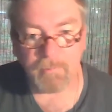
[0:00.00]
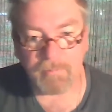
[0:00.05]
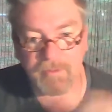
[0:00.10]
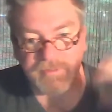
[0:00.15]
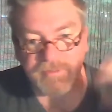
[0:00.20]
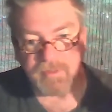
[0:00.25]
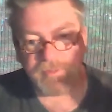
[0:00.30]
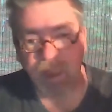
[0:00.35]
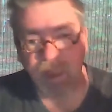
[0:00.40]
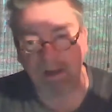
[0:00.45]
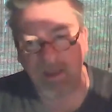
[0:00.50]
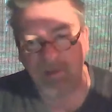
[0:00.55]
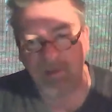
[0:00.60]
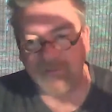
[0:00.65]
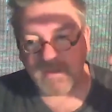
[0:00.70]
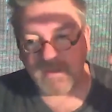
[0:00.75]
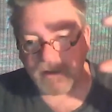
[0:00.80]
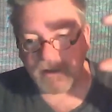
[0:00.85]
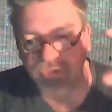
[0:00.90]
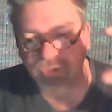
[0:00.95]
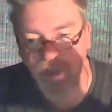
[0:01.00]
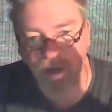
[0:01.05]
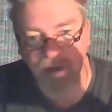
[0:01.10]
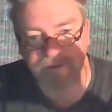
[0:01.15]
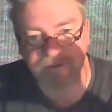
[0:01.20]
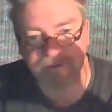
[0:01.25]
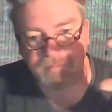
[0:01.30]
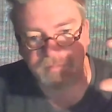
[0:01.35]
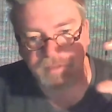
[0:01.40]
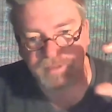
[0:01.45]
But then that left little
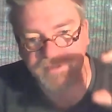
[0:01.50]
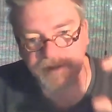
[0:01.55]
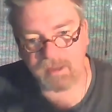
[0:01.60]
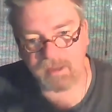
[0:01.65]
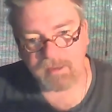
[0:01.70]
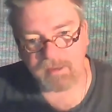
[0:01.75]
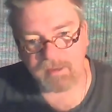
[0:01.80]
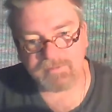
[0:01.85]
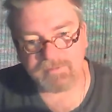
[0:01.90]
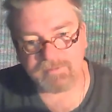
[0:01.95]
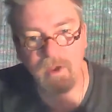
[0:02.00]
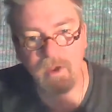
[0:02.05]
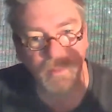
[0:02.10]
chunks of the set list